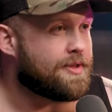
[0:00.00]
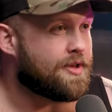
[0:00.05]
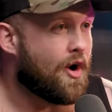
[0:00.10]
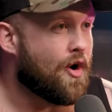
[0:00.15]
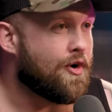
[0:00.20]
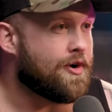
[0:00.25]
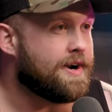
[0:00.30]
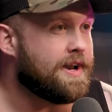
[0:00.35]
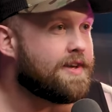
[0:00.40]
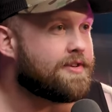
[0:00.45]
is
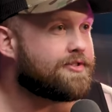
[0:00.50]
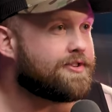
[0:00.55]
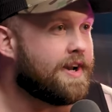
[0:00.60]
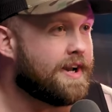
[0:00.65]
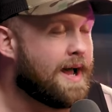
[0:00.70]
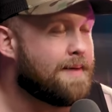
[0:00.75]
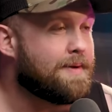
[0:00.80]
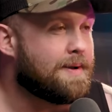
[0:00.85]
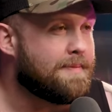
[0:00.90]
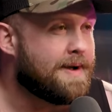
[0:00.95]
Ernest, yeah. and
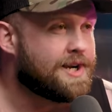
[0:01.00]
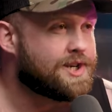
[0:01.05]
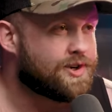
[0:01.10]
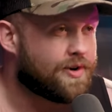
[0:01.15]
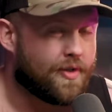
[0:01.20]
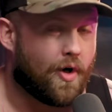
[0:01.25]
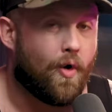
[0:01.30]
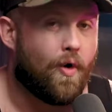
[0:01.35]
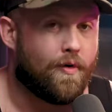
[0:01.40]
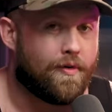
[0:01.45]
I'm going to make sure
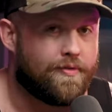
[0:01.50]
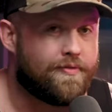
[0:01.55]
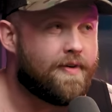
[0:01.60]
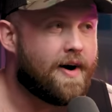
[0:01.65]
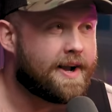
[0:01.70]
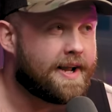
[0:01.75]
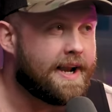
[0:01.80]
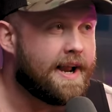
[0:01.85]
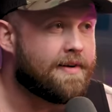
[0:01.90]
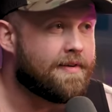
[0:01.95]
the whole
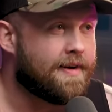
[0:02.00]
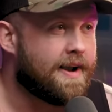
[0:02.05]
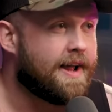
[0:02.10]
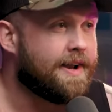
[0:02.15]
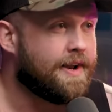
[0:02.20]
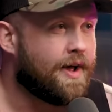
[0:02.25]
fucking internet